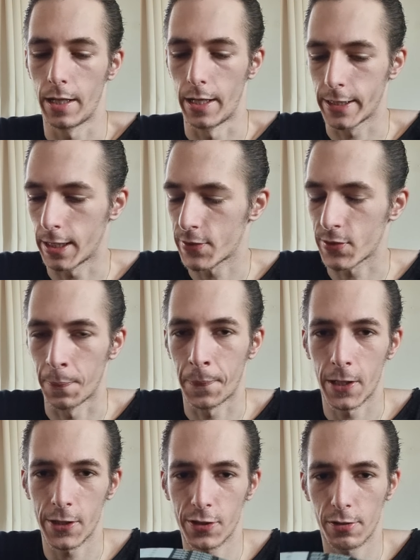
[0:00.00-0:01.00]
I got some
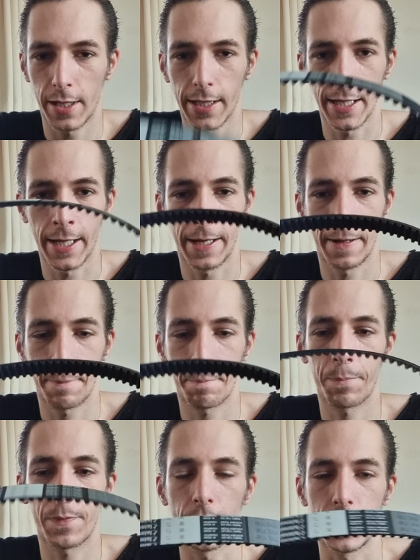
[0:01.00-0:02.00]
parts already.
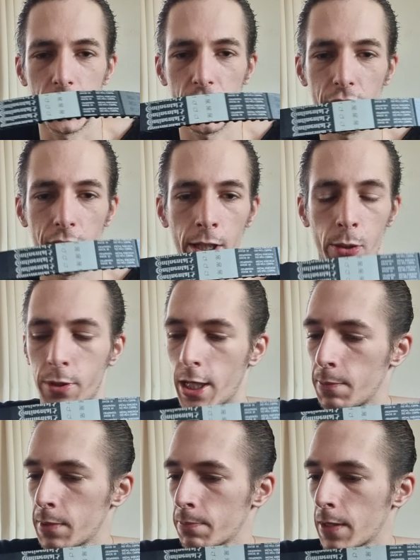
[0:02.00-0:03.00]
This is the new
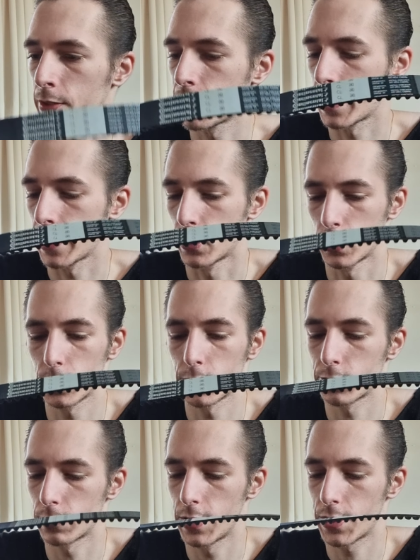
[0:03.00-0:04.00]
timing belt that I
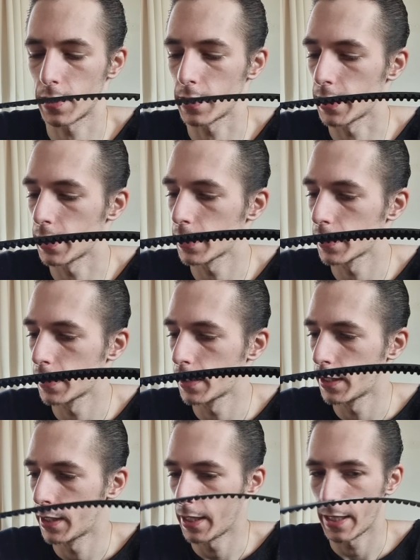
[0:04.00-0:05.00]
ordered recently,
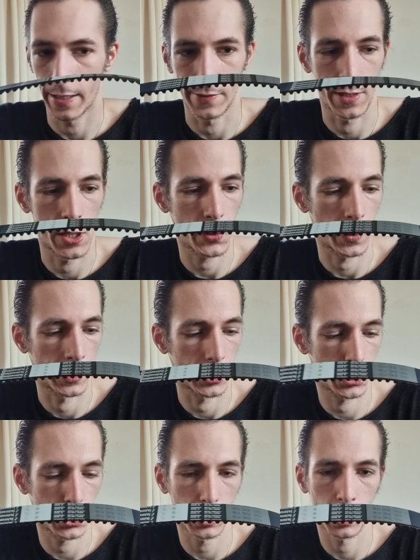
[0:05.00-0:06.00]
and this
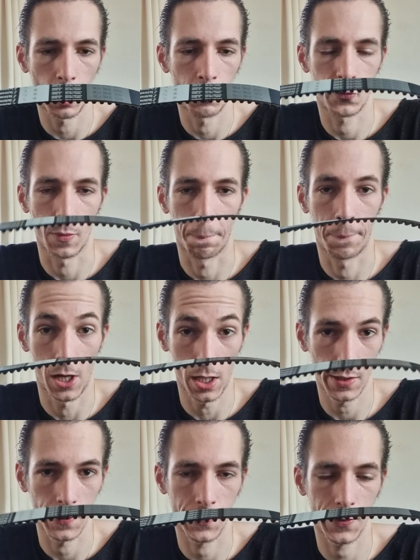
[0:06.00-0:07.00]
one should come from
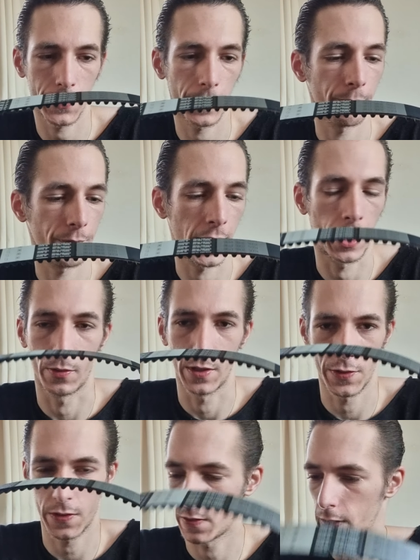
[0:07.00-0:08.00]
Poland. Now,
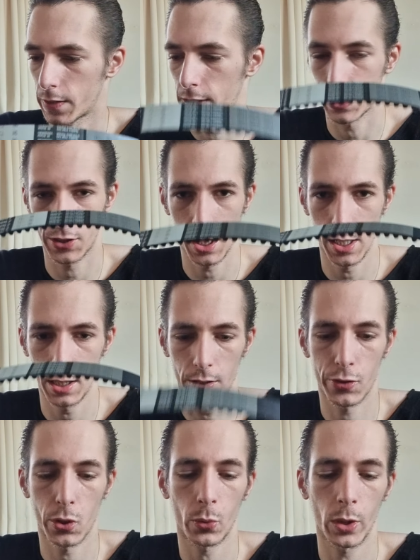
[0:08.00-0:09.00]
there's a
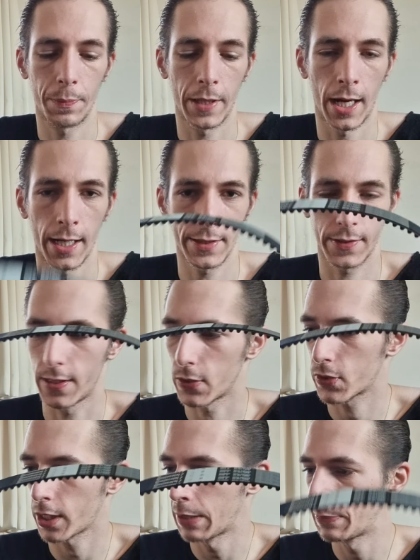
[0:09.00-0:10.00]
little story behind
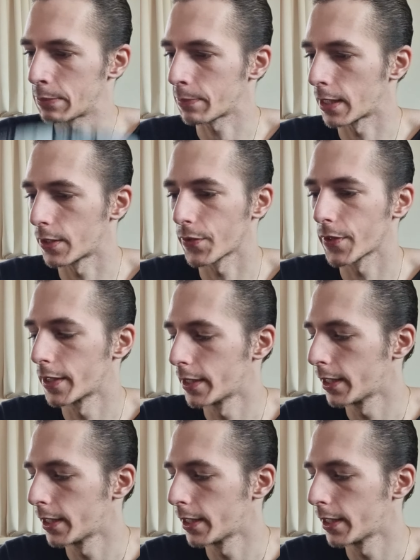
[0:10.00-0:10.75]
this timing belt.